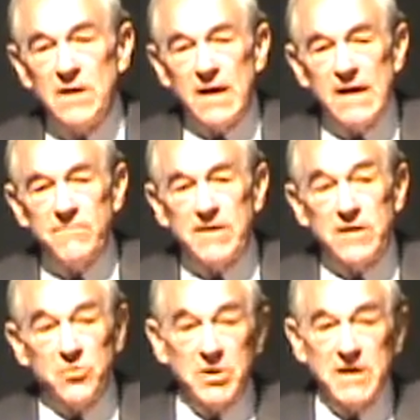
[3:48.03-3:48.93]
But even
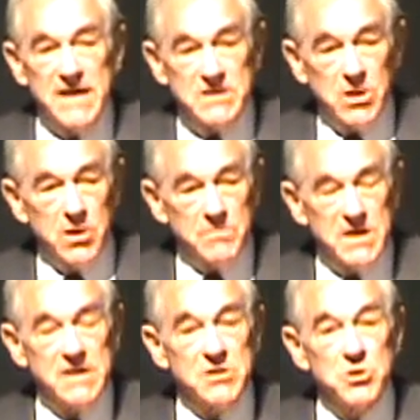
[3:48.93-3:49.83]
under today's
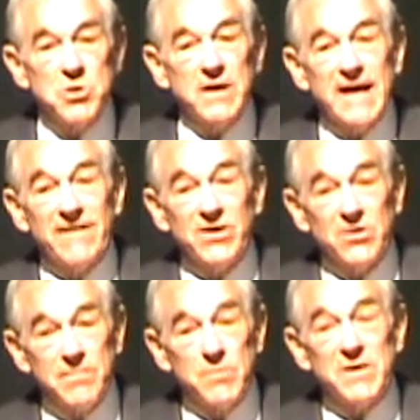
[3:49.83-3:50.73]
circumstances, you can have an
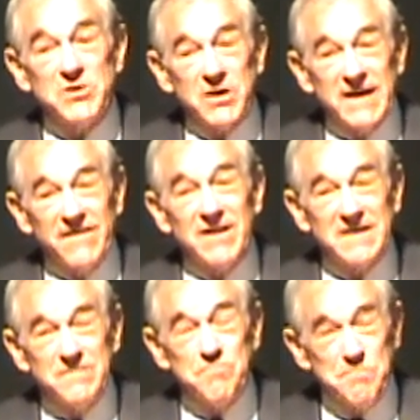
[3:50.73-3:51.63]
army, but you can have
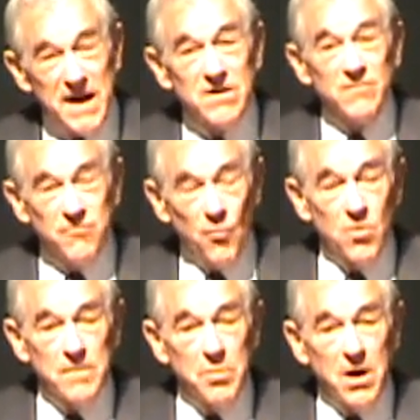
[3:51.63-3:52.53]
a better
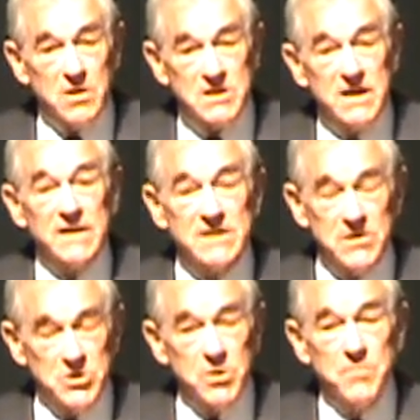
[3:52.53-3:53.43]
foreign policy, and
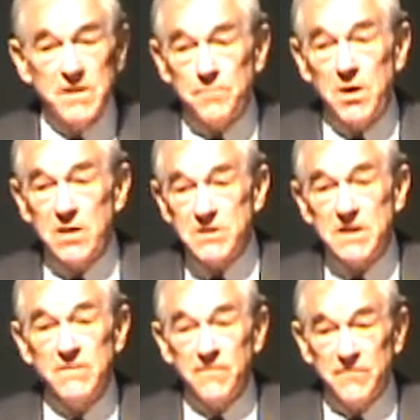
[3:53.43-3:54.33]
it should be the
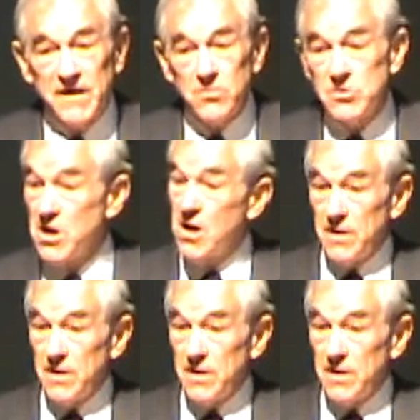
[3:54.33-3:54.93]
policy of the founders,